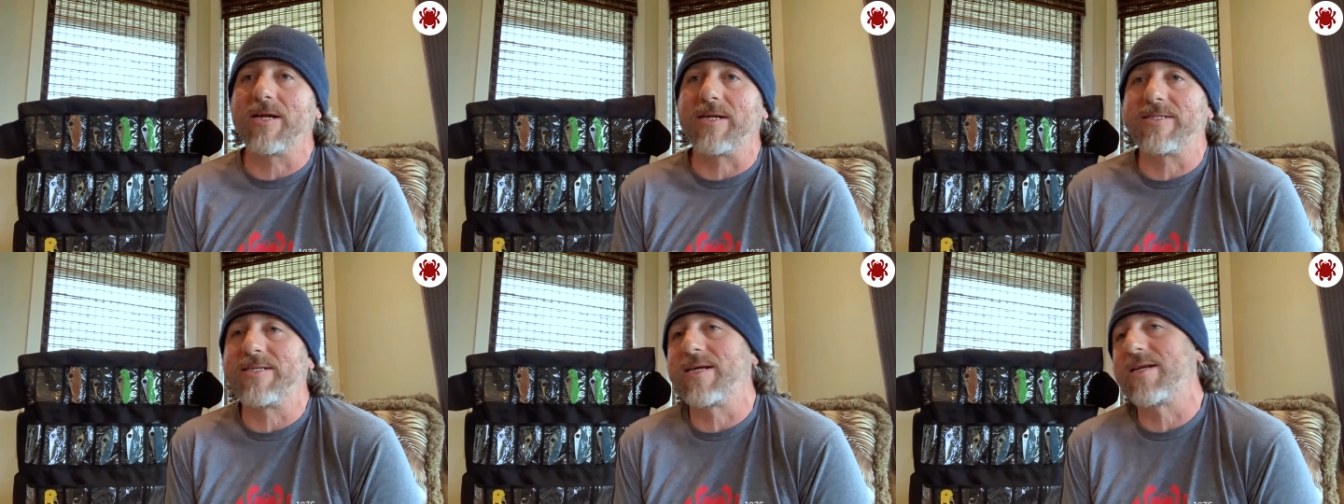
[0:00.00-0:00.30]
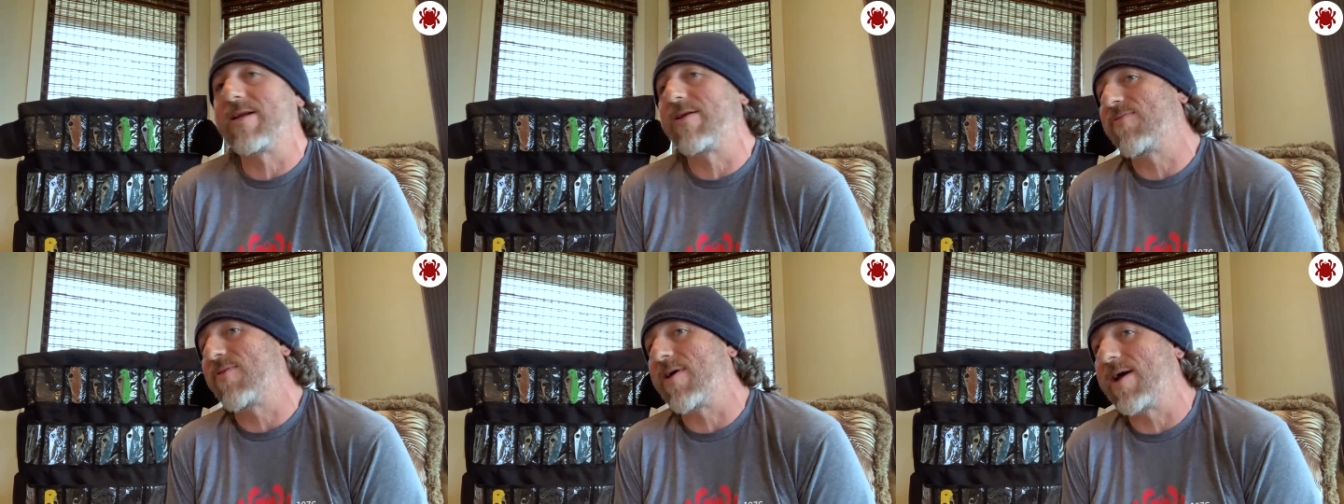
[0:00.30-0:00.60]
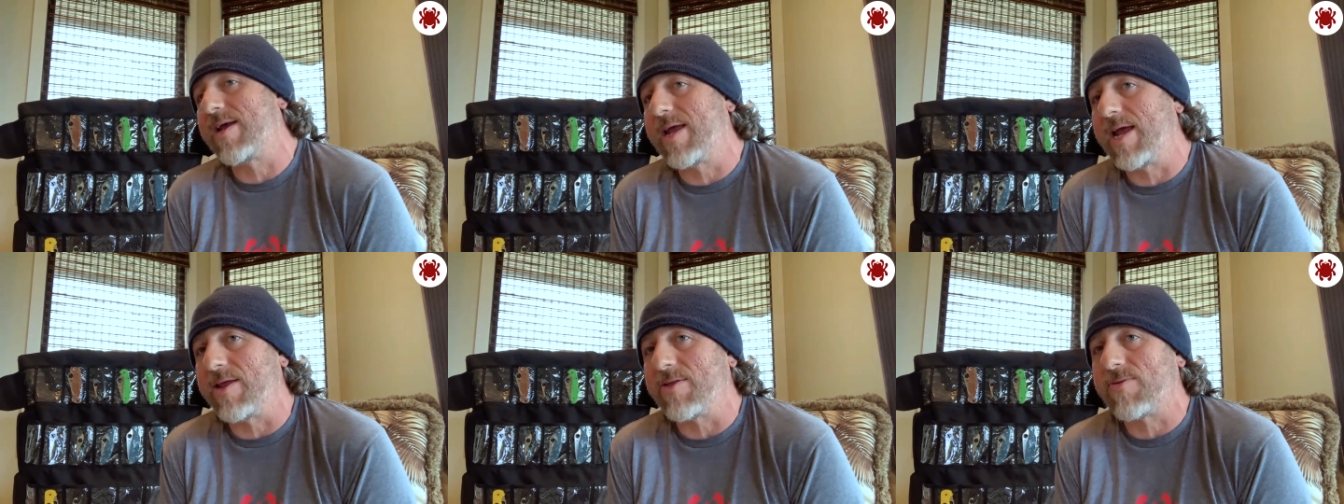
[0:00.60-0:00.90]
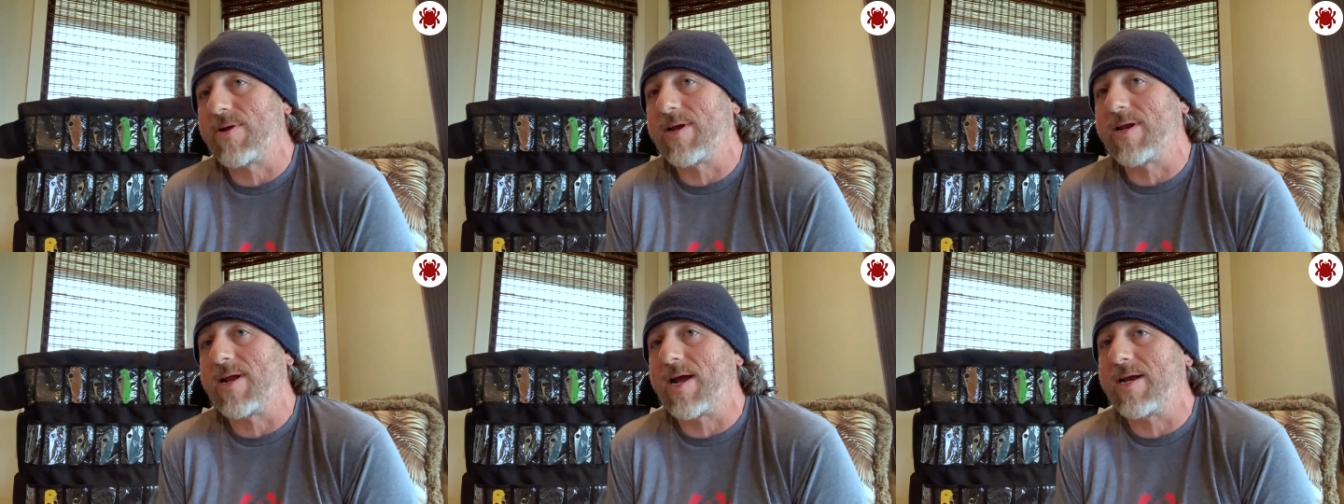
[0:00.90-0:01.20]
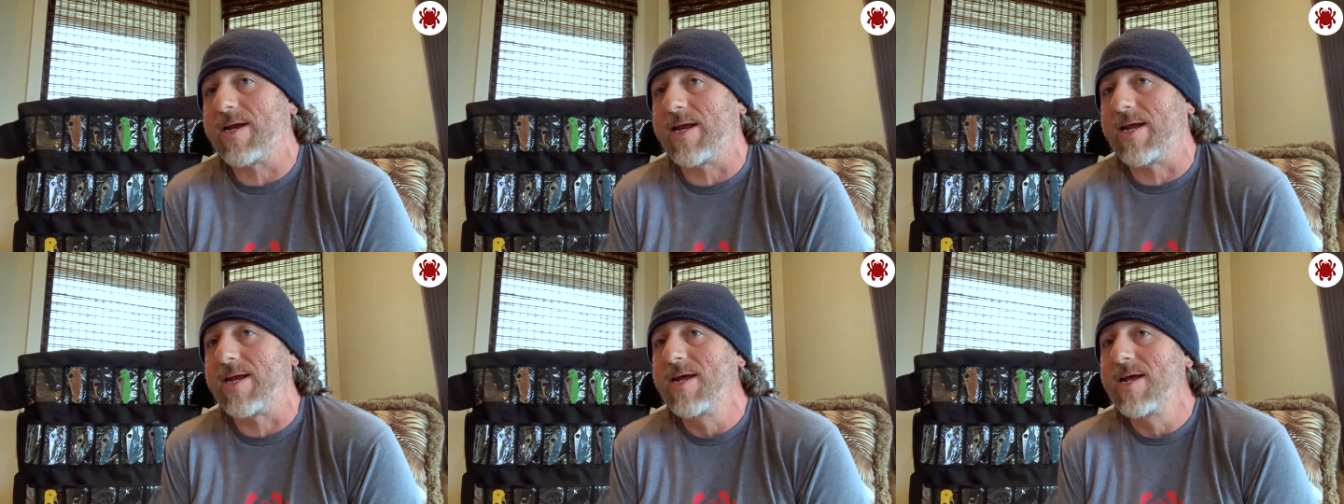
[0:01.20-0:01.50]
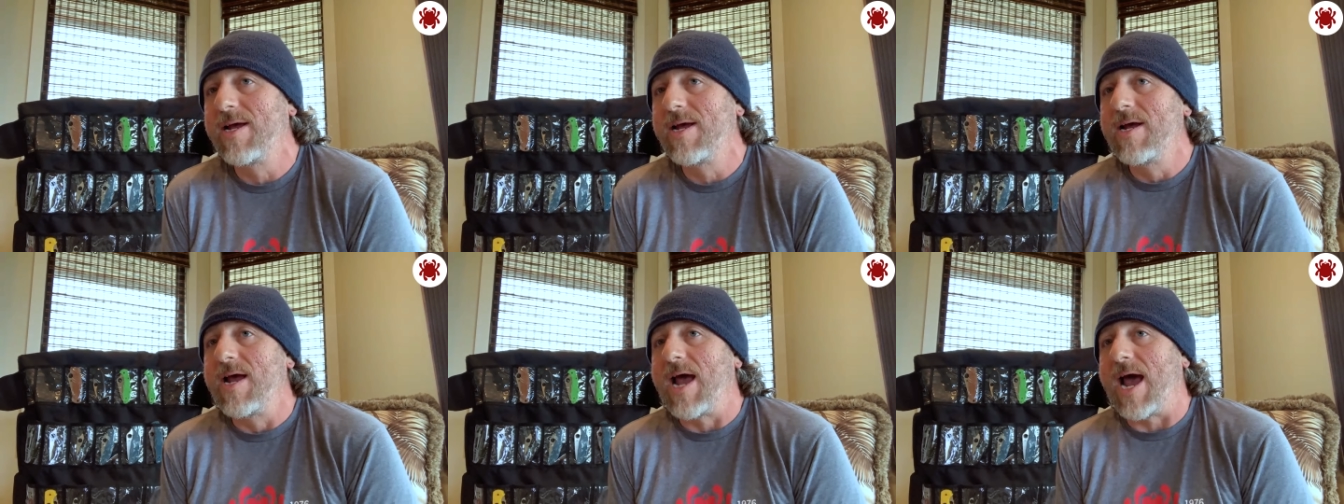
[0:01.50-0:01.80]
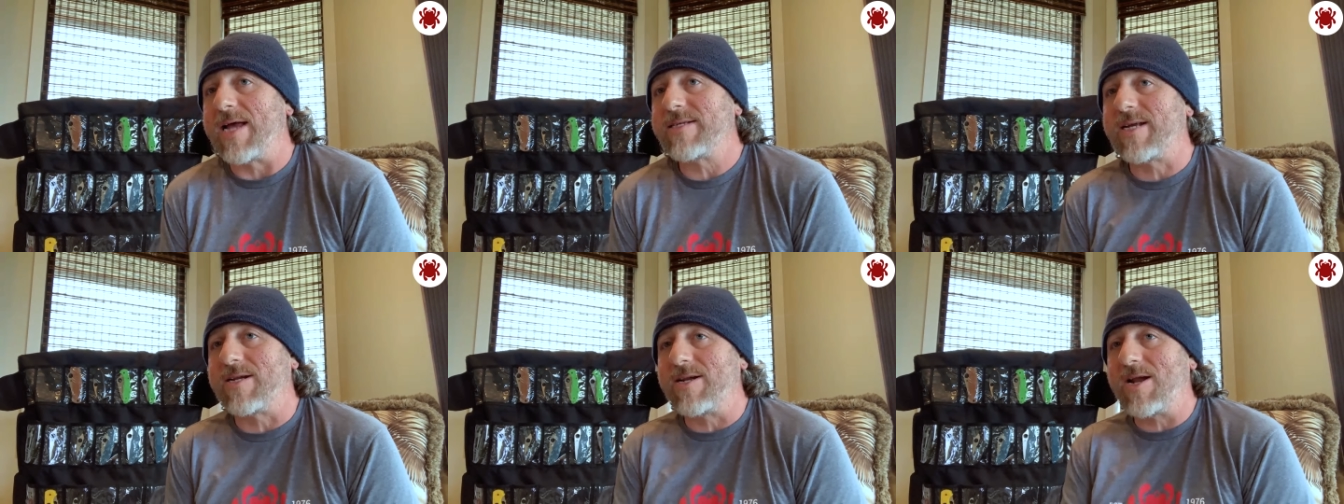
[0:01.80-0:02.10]
to signify K390.
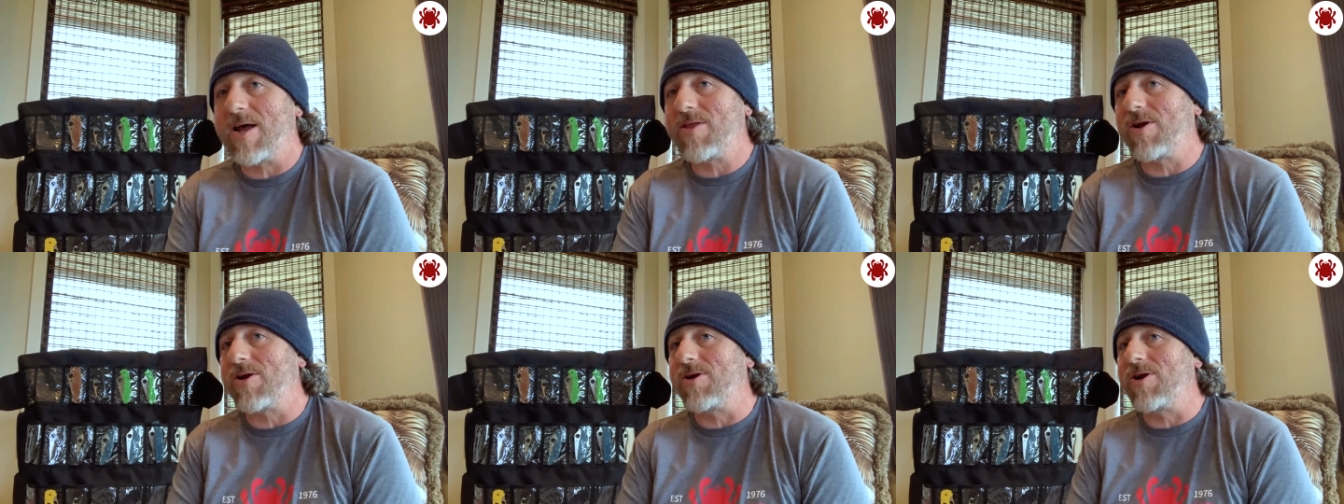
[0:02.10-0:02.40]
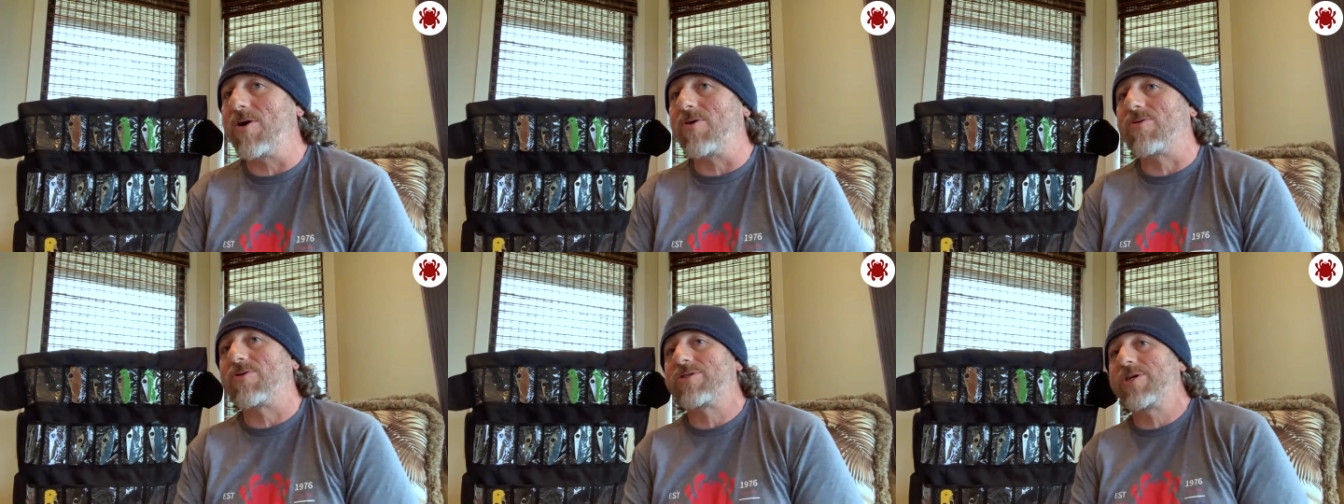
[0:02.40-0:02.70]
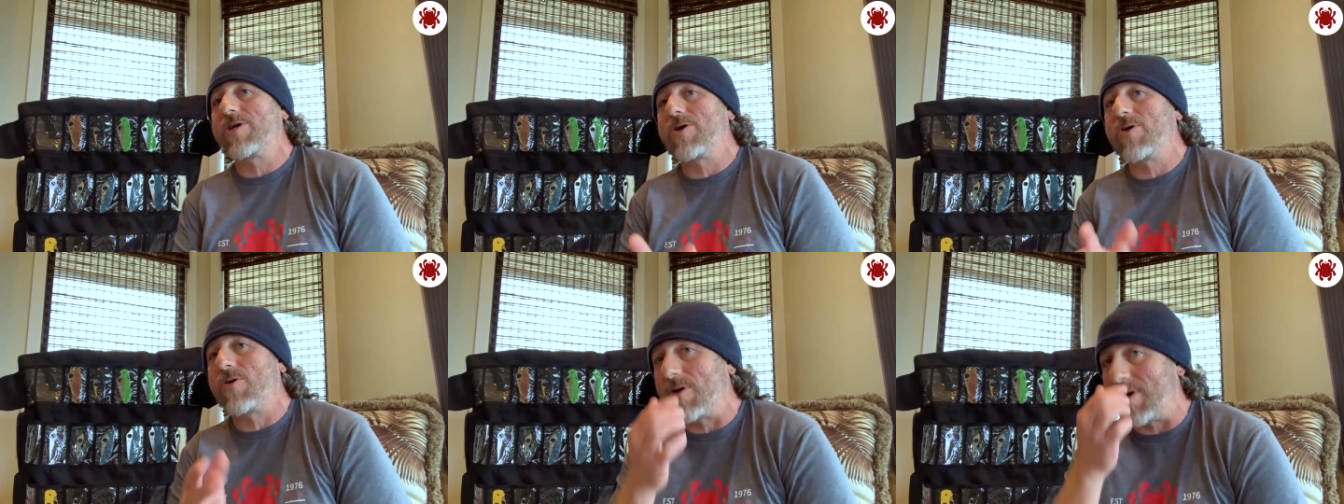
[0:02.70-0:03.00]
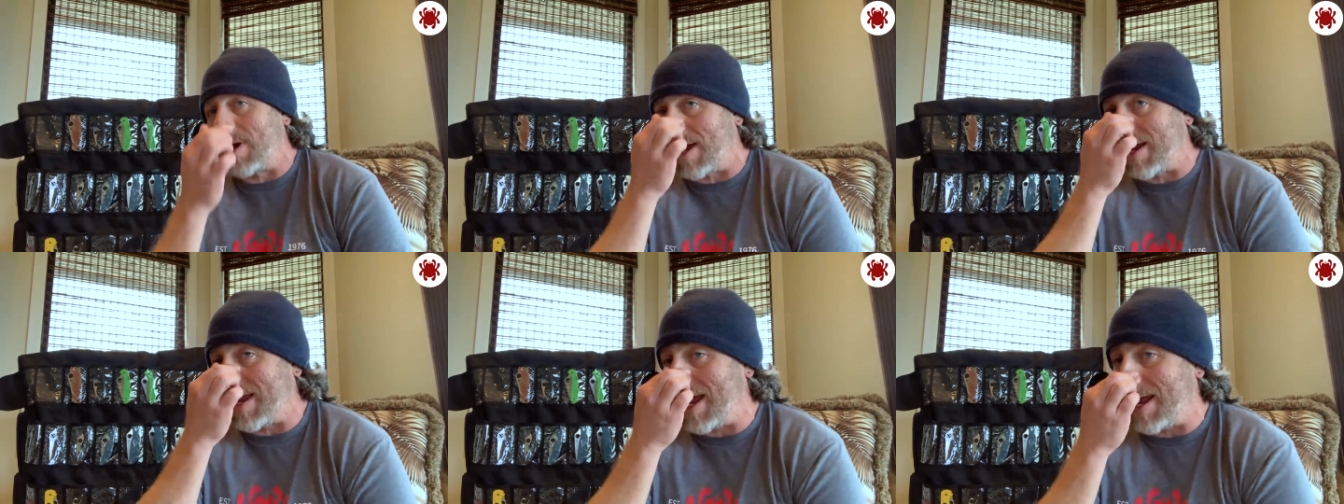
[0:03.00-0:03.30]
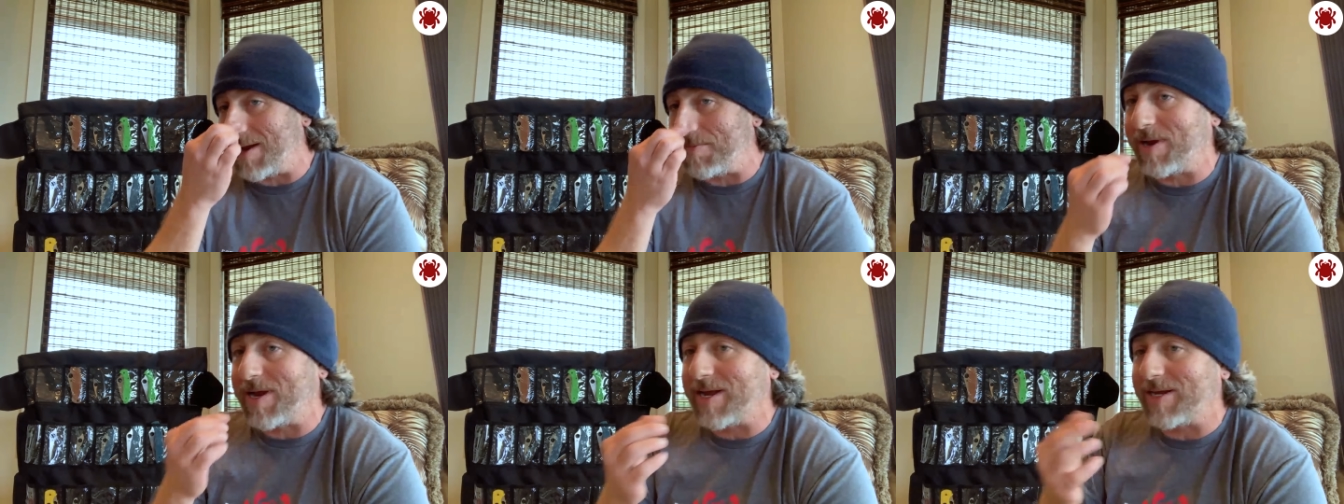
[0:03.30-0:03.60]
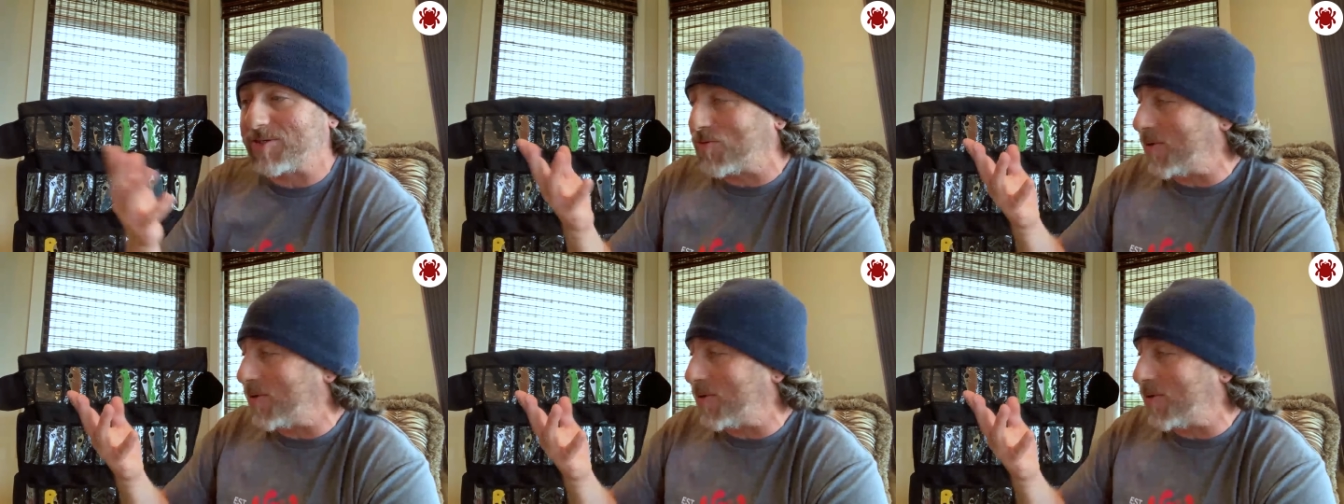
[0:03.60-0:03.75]
As another note, too, again, because